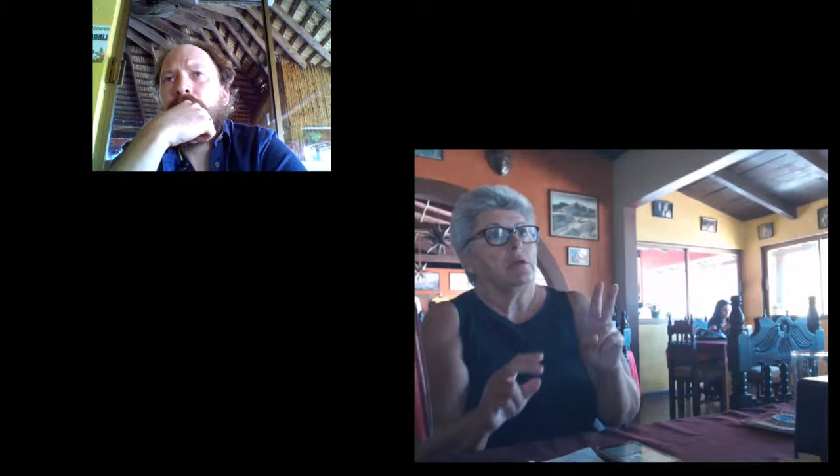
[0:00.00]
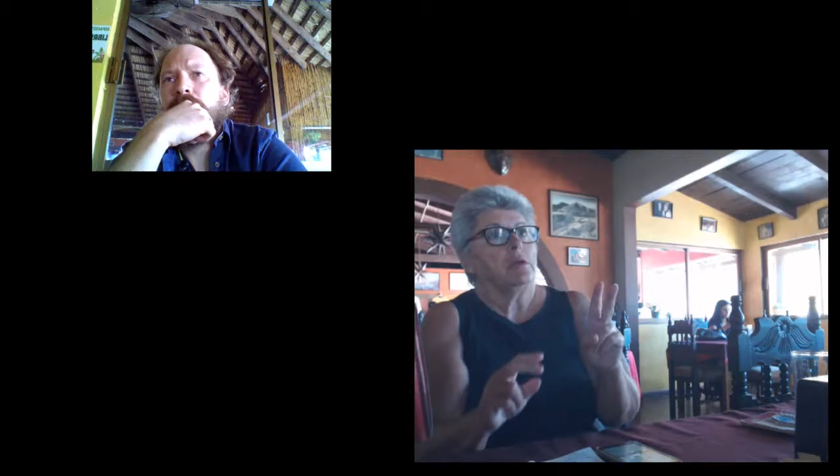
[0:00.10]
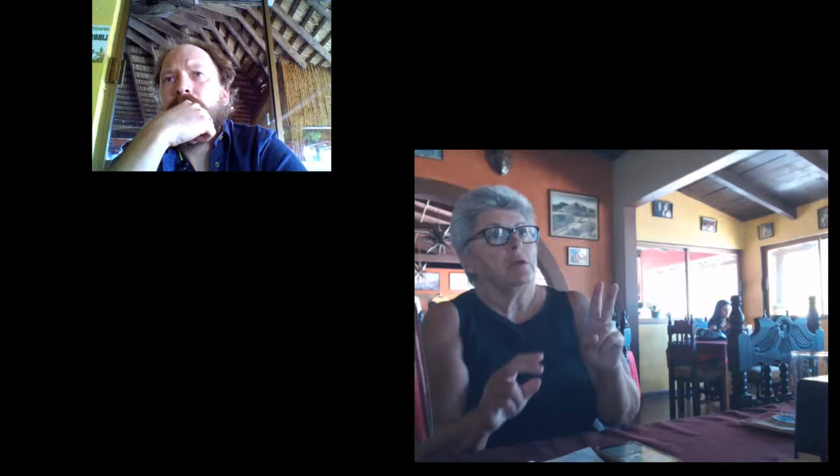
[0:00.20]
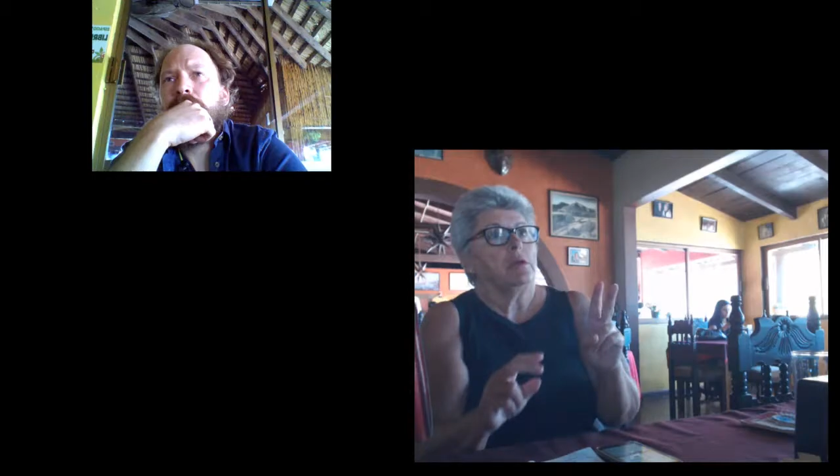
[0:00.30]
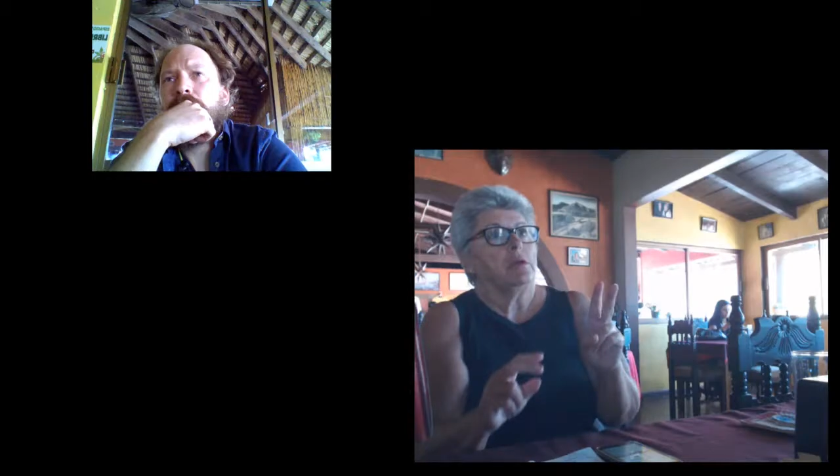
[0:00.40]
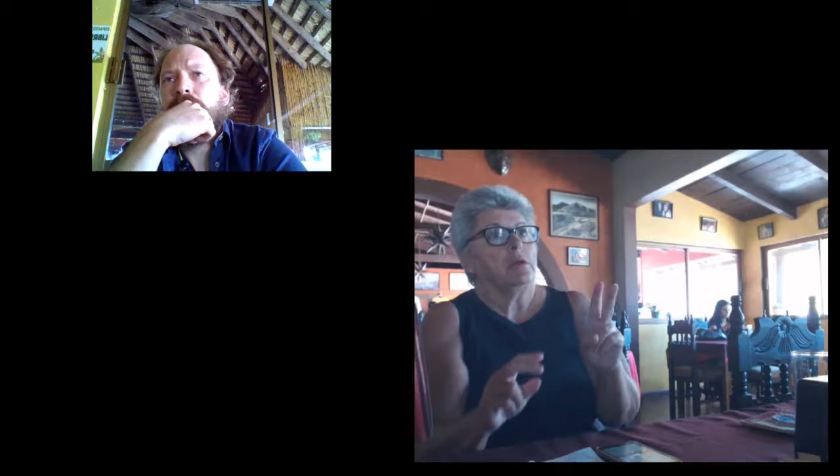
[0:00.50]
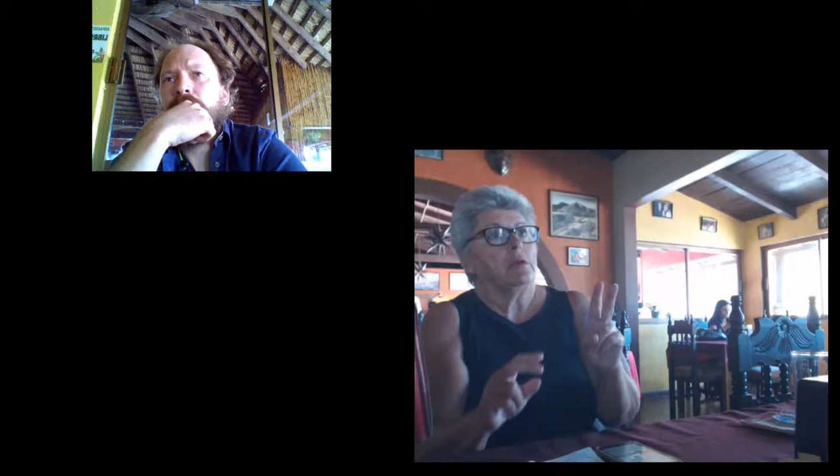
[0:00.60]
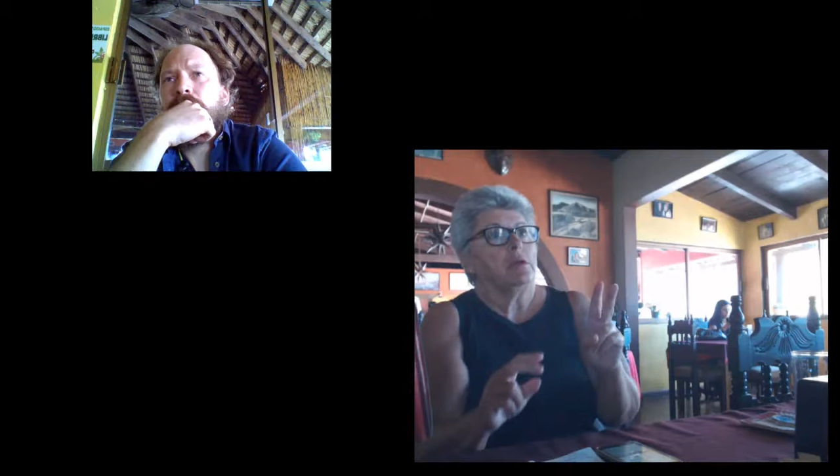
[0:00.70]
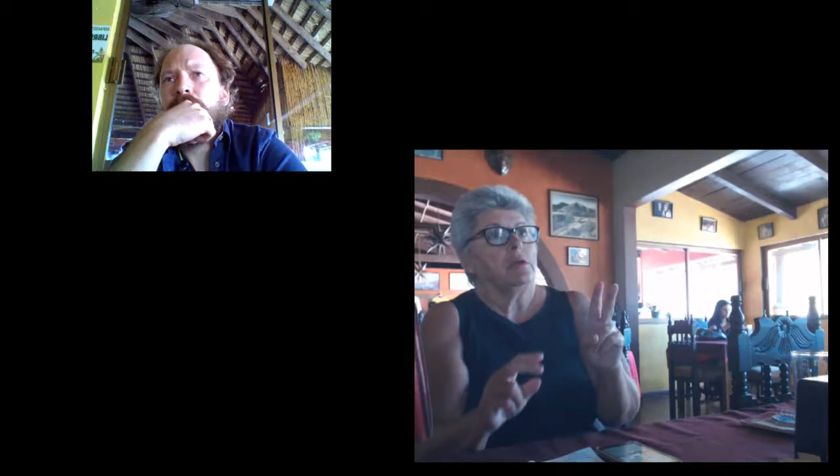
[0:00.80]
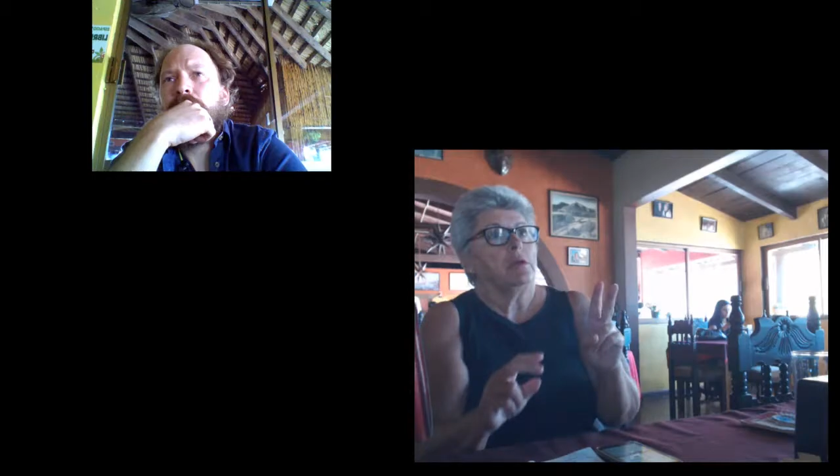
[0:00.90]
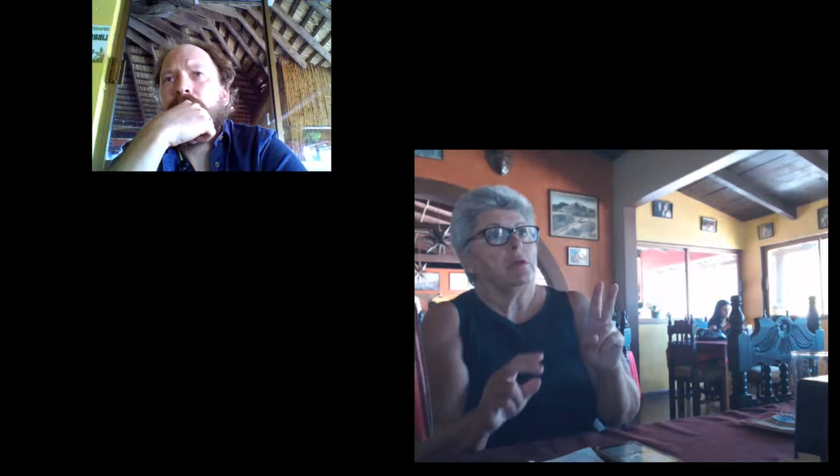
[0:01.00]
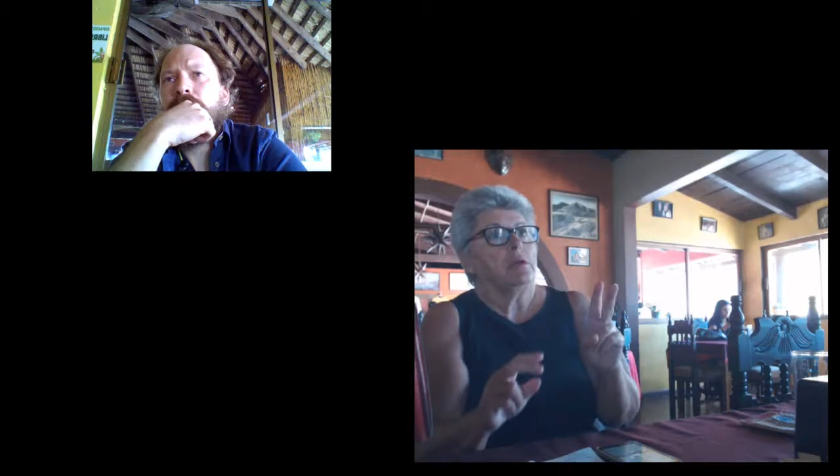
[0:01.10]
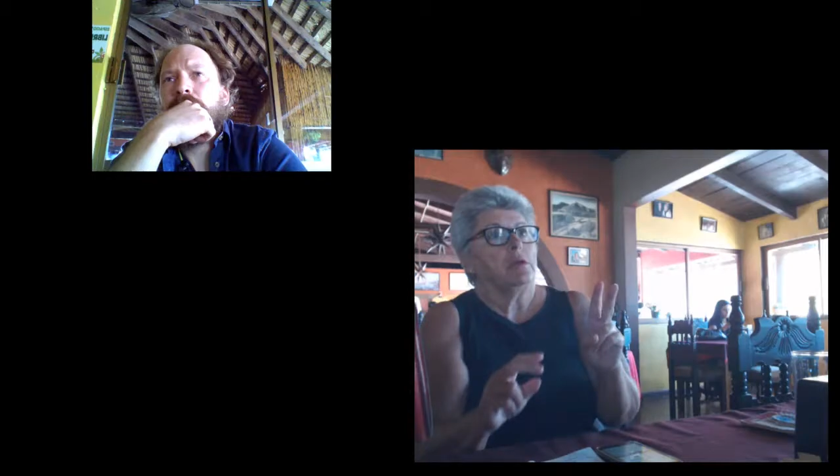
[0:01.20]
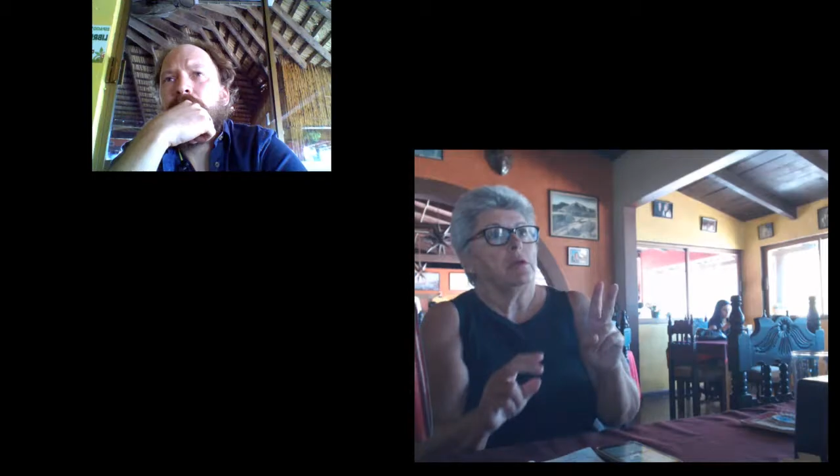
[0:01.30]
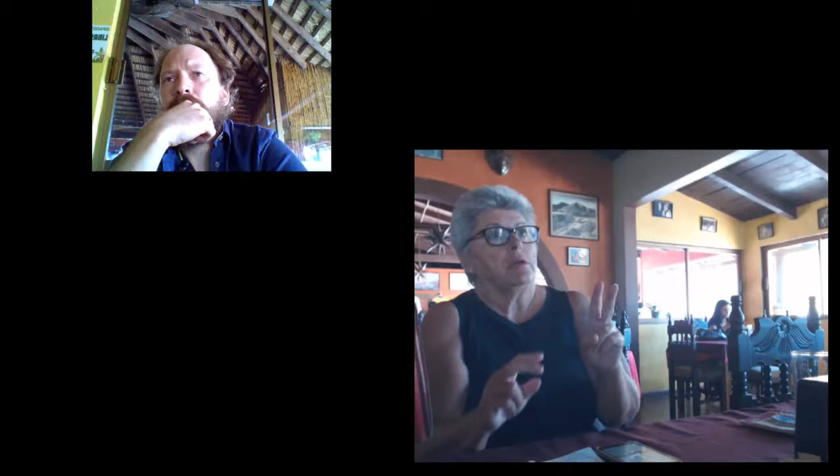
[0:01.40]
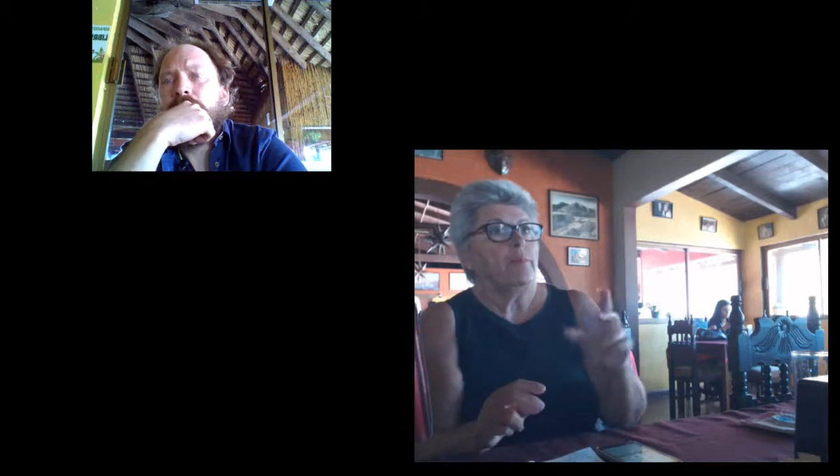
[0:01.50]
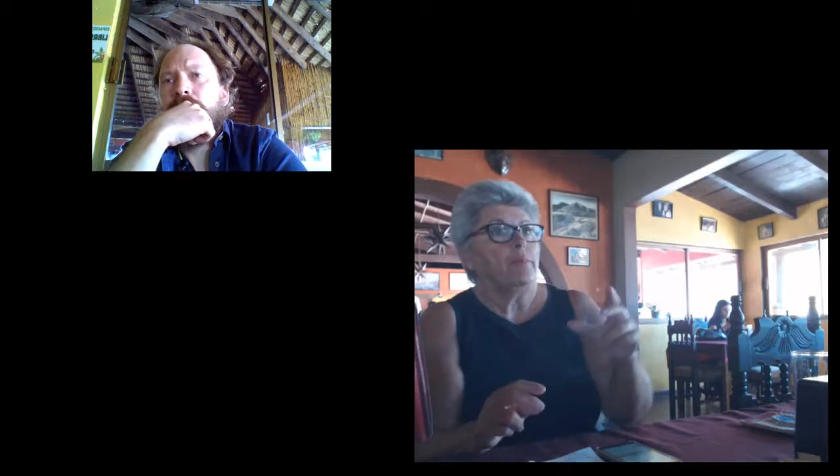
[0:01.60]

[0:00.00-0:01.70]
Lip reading: USB, so I